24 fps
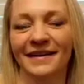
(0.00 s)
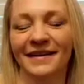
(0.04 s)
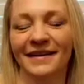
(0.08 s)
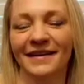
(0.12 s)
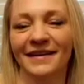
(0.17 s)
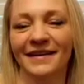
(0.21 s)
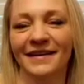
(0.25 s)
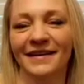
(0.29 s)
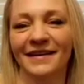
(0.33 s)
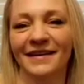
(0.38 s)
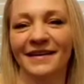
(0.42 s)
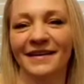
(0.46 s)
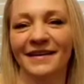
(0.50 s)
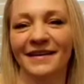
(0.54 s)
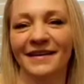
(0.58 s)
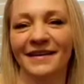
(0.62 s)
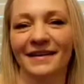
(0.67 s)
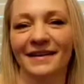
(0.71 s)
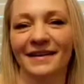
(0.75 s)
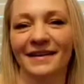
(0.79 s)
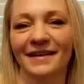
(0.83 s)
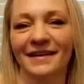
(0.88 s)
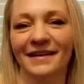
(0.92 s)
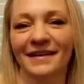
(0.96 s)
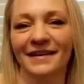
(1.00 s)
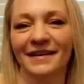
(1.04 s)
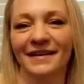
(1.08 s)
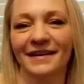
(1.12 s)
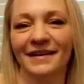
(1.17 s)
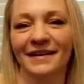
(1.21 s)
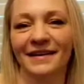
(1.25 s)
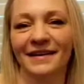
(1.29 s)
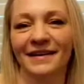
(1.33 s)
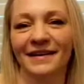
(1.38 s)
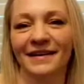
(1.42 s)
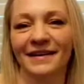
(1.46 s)

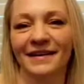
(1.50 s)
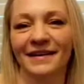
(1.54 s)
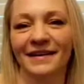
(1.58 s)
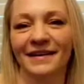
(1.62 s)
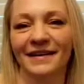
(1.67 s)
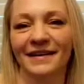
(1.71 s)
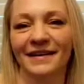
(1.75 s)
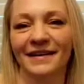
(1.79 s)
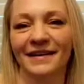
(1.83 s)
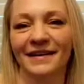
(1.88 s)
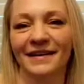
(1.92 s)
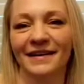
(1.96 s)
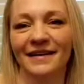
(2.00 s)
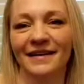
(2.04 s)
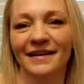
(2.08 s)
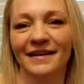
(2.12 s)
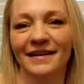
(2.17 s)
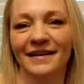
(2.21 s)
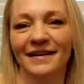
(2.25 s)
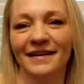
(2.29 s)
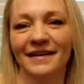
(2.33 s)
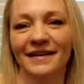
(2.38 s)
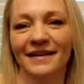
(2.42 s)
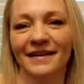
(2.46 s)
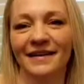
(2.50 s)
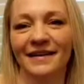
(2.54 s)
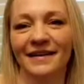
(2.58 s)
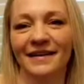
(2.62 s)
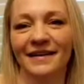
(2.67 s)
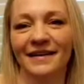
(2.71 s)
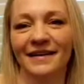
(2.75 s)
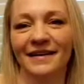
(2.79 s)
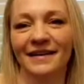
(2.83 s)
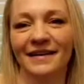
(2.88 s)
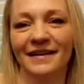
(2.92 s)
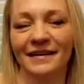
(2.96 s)

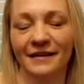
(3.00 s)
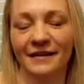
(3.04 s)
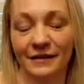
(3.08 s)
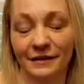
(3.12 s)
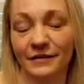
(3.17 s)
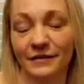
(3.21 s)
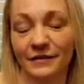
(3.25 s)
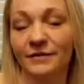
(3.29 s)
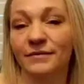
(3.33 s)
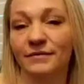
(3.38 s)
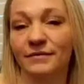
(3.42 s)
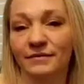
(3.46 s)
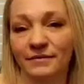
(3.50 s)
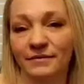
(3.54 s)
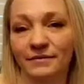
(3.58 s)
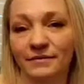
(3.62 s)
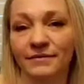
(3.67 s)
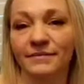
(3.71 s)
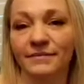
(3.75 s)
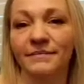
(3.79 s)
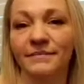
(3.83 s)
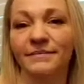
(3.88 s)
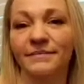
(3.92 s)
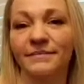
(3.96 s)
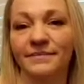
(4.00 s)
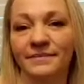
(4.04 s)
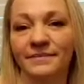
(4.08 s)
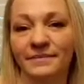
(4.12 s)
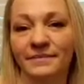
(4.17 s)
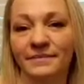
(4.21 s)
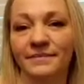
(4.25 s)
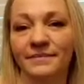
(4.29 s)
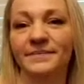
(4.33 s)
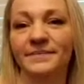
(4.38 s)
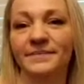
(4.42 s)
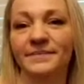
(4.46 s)

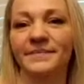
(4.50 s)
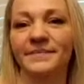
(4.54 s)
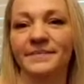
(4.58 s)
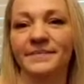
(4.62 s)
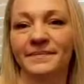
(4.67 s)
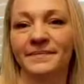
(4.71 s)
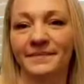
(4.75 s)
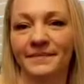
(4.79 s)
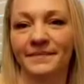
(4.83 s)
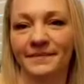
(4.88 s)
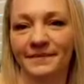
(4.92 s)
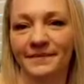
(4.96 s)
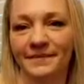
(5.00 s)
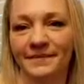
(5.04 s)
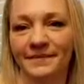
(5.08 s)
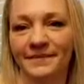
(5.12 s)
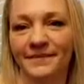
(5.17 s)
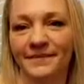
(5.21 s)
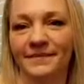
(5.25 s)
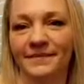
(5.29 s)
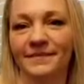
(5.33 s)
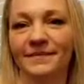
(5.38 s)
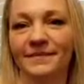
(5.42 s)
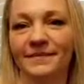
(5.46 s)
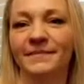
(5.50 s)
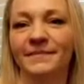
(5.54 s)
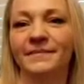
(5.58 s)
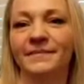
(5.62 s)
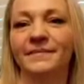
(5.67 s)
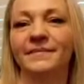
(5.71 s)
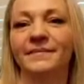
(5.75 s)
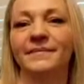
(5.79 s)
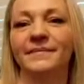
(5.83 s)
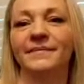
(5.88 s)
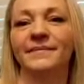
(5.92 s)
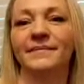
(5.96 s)

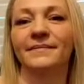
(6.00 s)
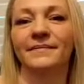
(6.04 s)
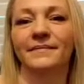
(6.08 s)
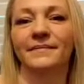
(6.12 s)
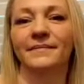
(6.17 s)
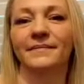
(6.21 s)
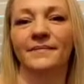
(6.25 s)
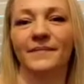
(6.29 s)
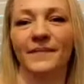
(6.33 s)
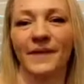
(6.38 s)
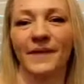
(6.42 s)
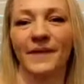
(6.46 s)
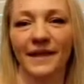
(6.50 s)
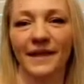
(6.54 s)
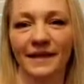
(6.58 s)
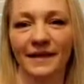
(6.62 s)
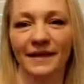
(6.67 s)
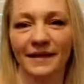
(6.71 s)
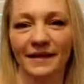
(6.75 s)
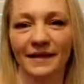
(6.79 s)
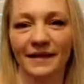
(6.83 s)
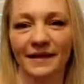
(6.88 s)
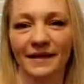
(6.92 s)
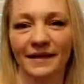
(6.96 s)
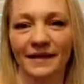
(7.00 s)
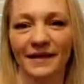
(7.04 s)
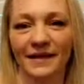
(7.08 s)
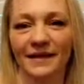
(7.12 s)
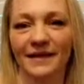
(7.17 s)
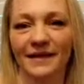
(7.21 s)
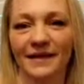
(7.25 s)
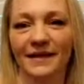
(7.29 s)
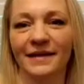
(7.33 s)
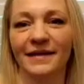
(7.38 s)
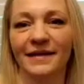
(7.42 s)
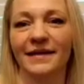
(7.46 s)

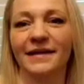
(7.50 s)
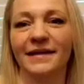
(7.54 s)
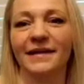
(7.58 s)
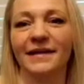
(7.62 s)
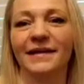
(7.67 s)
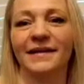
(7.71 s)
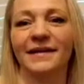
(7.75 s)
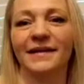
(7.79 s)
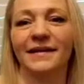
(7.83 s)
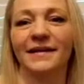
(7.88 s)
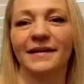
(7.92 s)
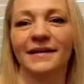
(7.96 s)
(silent)